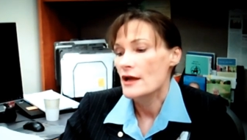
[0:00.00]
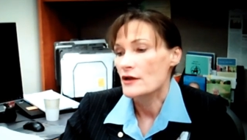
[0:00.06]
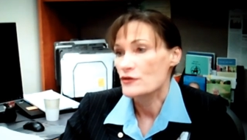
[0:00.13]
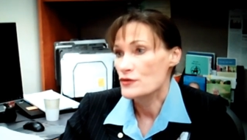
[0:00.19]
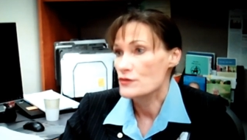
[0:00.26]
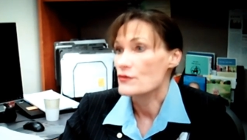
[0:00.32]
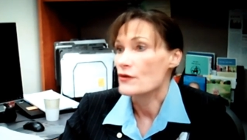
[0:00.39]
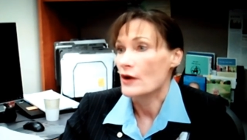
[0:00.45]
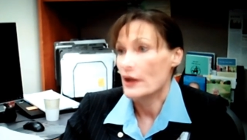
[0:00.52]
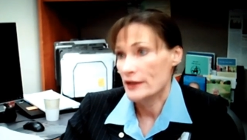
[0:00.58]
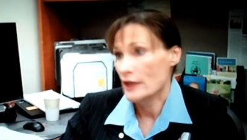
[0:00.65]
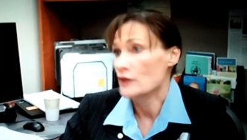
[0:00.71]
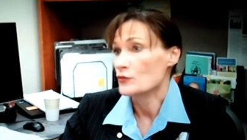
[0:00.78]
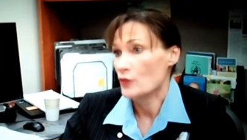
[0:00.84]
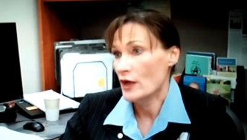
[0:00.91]
and you
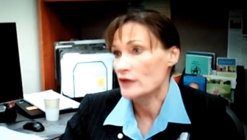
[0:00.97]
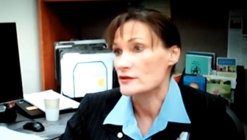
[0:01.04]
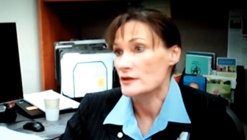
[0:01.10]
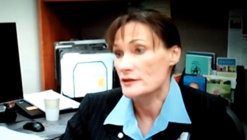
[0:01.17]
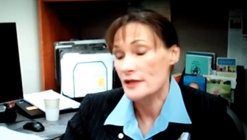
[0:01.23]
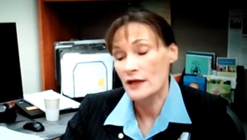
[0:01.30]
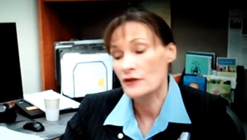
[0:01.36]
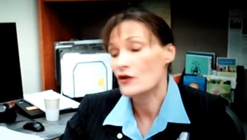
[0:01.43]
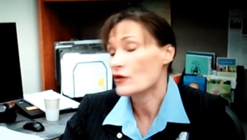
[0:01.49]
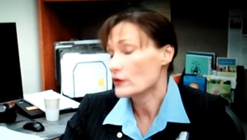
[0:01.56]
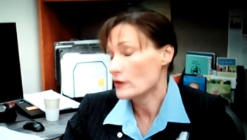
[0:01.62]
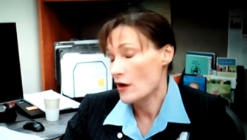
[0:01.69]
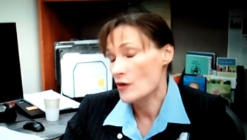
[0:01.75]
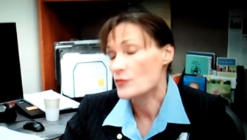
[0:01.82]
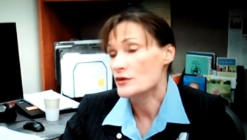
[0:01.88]
can practice and are
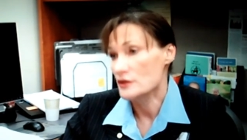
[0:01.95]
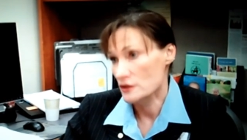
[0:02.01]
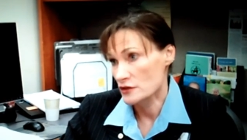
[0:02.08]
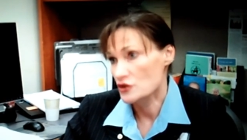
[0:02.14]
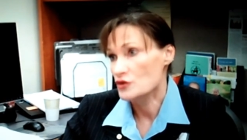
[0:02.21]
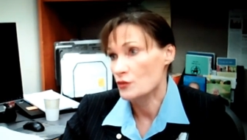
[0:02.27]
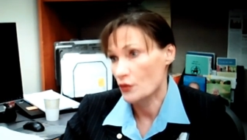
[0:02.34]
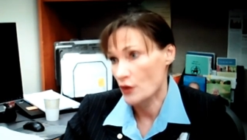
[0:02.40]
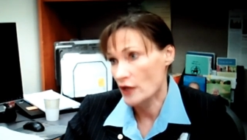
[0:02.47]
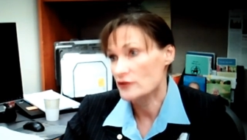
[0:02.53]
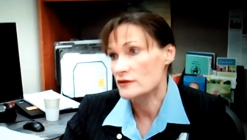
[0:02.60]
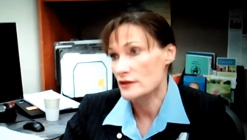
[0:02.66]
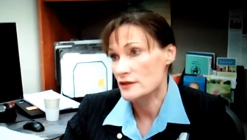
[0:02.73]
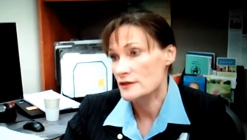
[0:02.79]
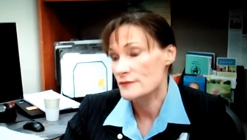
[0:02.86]
competent to
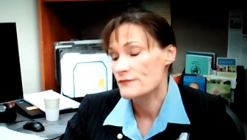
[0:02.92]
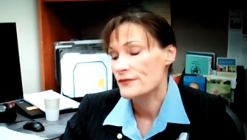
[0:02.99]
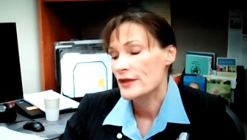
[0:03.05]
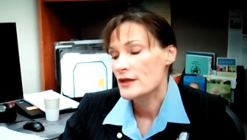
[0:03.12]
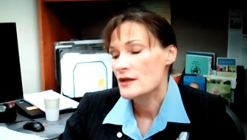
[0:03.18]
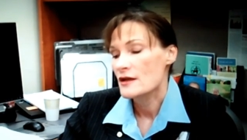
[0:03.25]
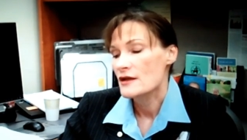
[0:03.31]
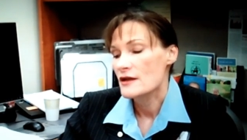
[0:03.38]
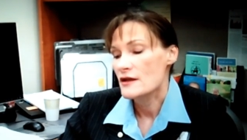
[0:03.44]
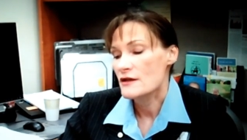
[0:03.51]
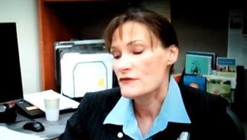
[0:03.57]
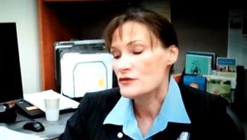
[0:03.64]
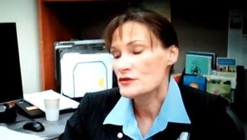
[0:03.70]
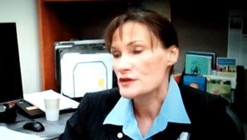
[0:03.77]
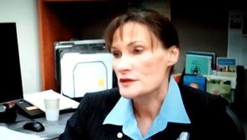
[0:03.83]
practice.
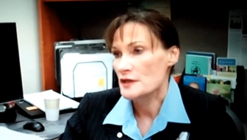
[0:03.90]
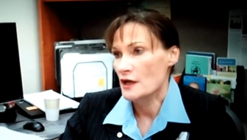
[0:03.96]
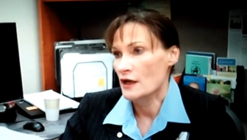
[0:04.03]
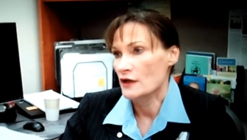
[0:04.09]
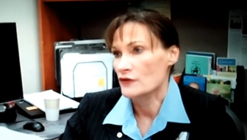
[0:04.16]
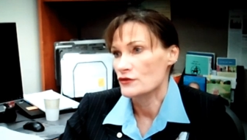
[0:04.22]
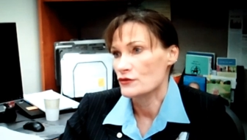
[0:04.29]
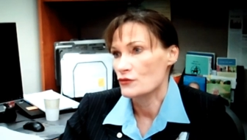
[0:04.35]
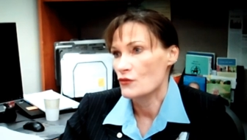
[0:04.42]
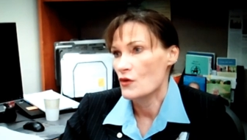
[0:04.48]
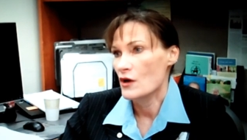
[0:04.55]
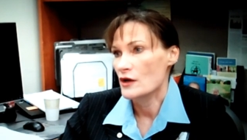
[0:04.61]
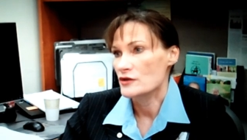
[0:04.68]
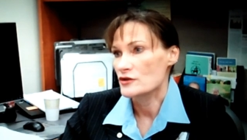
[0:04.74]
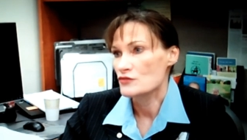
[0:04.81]
If you decide you
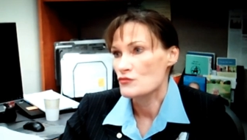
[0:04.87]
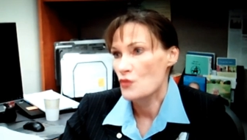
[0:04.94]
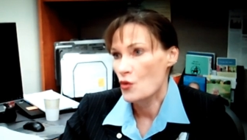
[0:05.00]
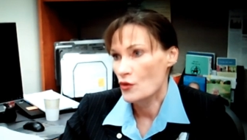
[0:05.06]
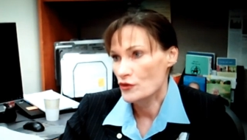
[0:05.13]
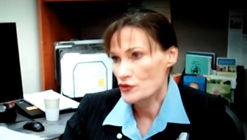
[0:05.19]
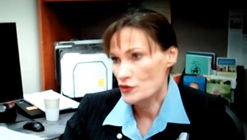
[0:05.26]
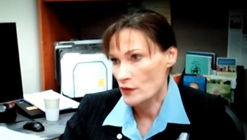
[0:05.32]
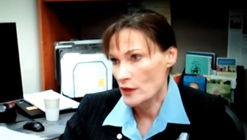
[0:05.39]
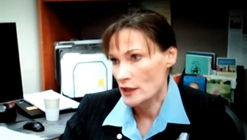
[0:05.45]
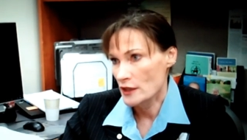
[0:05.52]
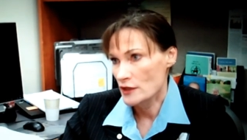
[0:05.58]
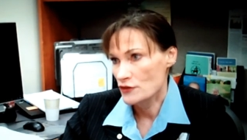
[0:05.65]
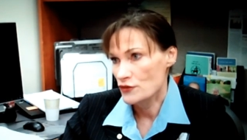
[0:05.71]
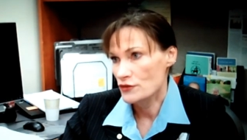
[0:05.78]
want more
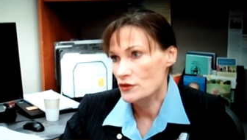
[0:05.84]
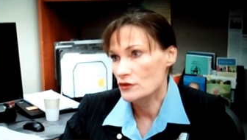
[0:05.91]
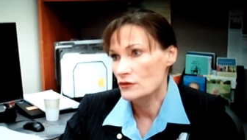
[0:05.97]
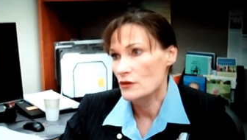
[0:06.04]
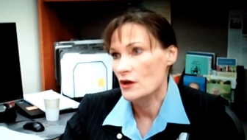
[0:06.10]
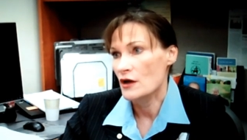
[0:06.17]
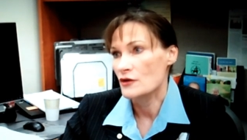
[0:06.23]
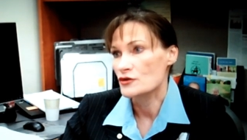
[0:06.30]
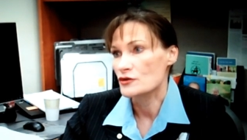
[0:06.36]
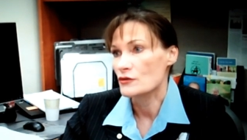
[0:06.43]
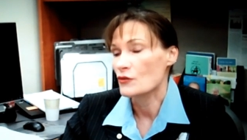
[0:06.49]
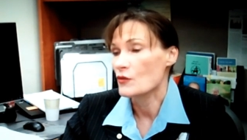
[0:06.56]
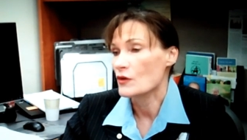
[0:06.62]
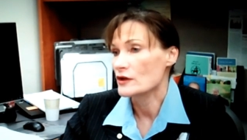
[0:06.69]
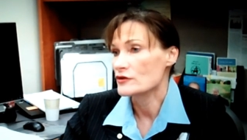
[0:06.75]
training, you can uh,
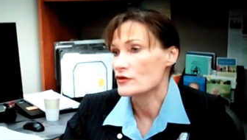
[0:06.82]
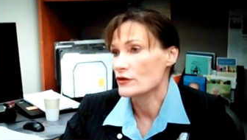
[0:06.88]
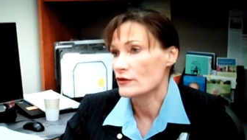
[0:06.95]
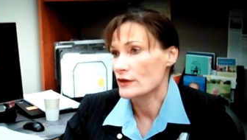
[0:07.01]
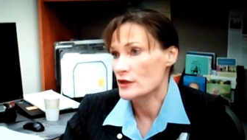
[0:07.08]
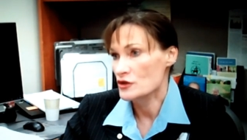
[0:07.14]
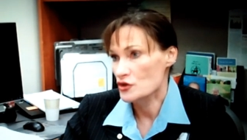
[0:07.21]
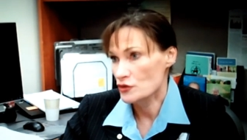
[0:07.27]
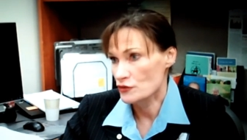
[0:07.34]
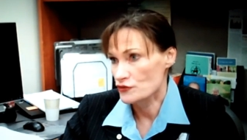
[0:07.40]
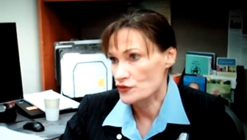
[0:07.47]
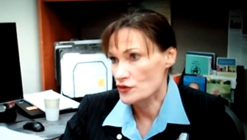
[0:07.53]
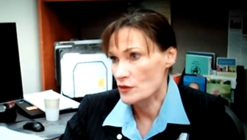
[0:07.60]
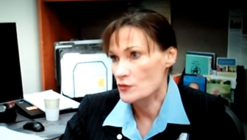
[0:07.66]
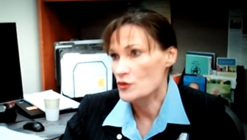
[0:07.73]
do a one-year
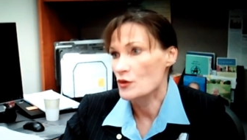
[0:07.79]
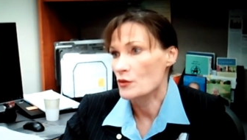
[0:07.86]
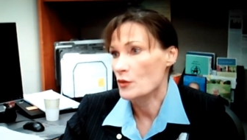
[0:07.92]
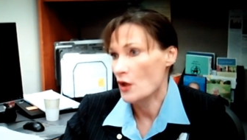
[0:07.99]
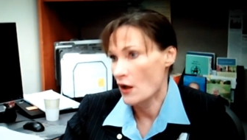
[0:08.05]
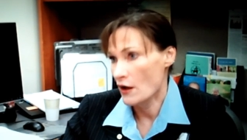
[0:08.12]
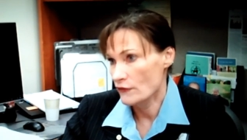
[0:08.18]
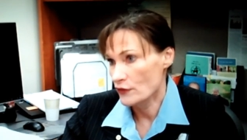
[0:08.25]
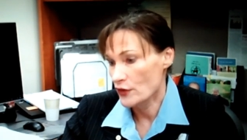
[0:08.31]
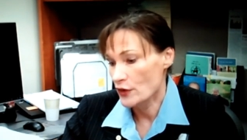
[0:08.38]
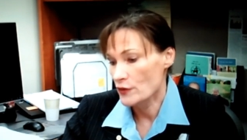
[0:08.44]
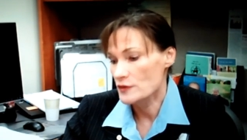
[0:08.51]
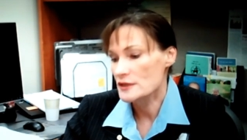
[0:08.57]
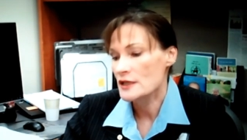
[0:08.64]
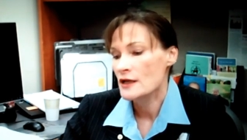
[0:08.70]
internship. You apply for
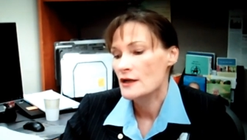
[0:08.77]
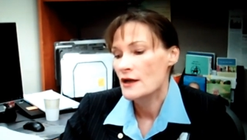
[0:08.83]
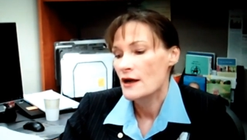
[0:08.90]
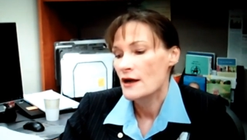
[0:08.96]
those